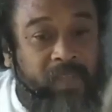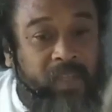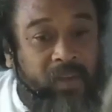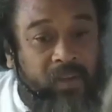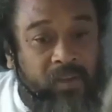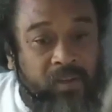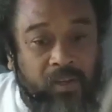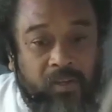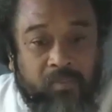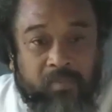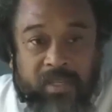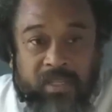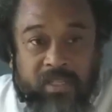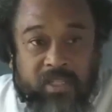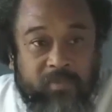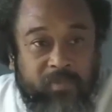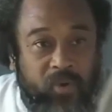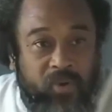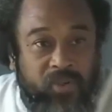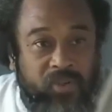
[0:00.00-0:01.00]
You are not
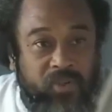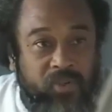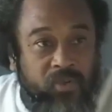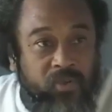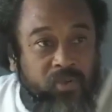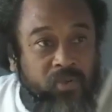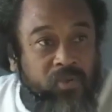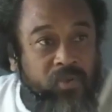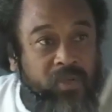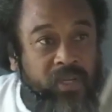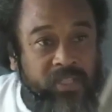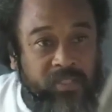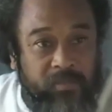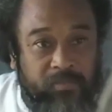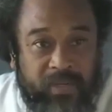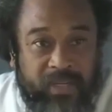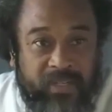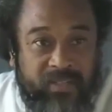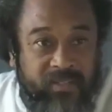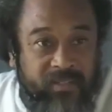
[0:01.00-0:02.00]
being spoken to
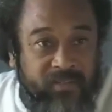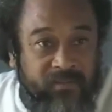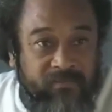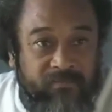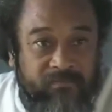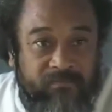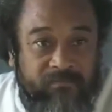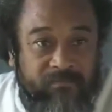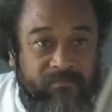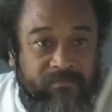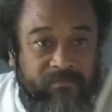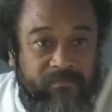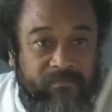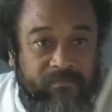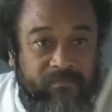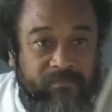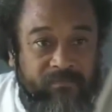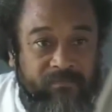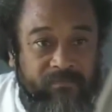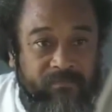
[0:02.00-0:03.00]
as a person.
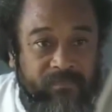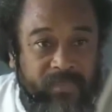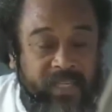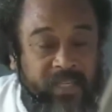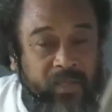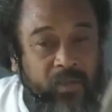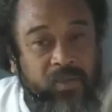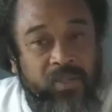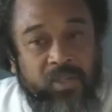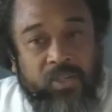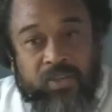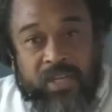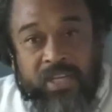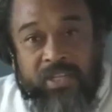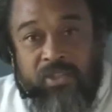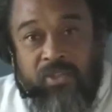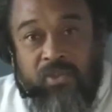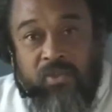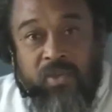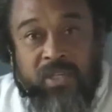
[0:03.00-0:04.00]
I don't
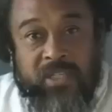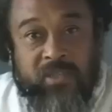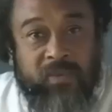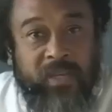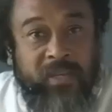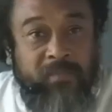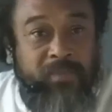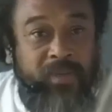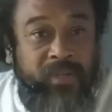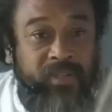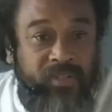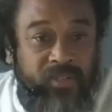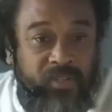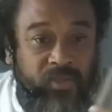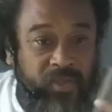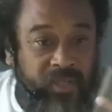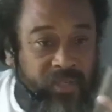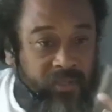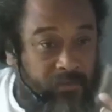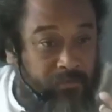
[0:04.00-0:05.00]
address you as one
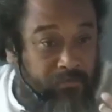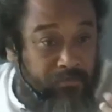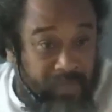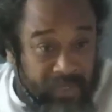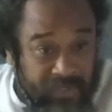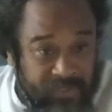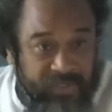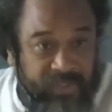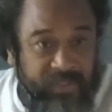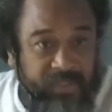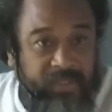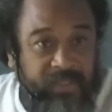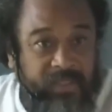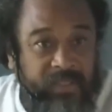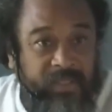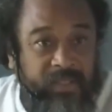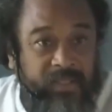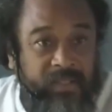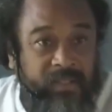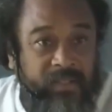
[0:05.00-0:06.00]
person to another person,
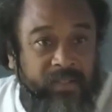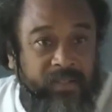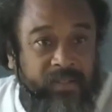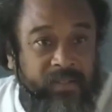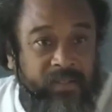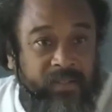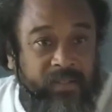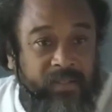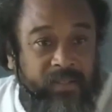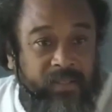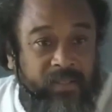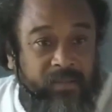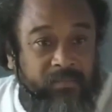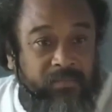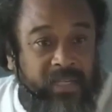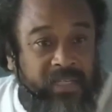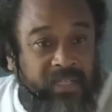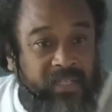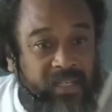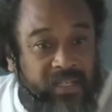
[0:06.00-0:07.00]

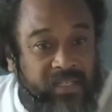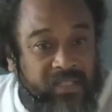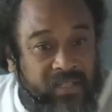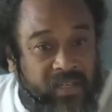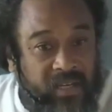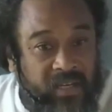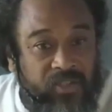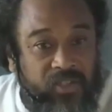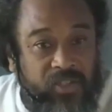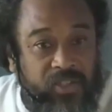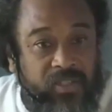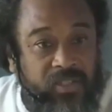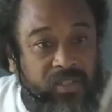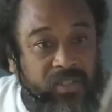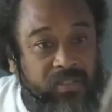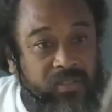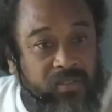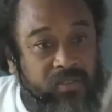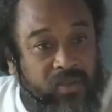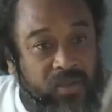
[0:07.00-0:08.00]
but as
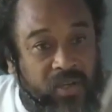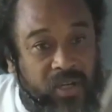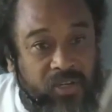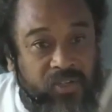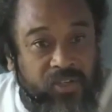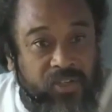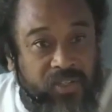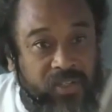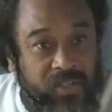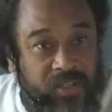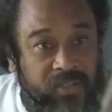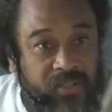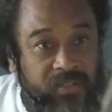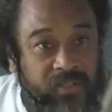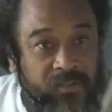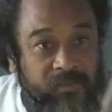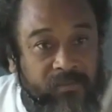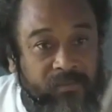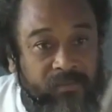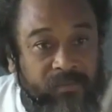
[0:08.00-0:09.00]
consciousness to
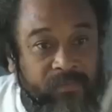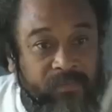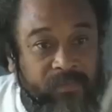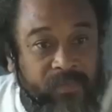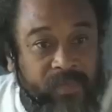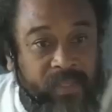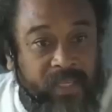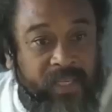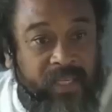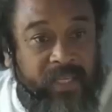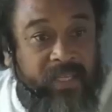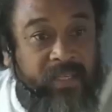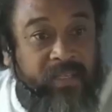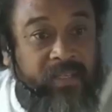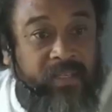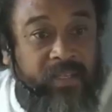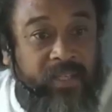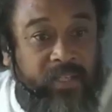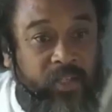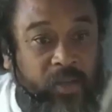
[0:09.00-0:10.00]
consciousness.
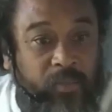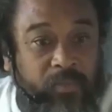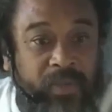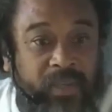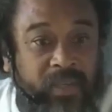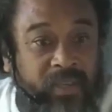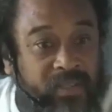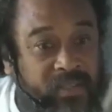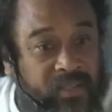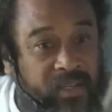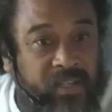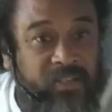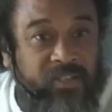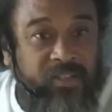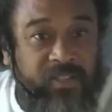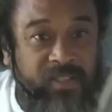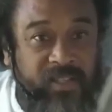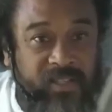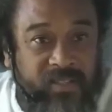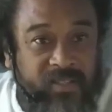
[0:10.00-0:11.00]
And the topic is
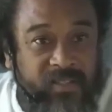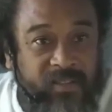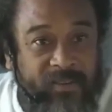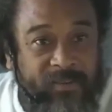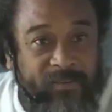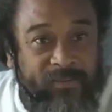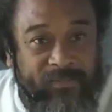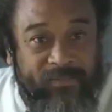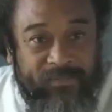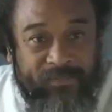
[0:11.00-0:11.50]
consciousness.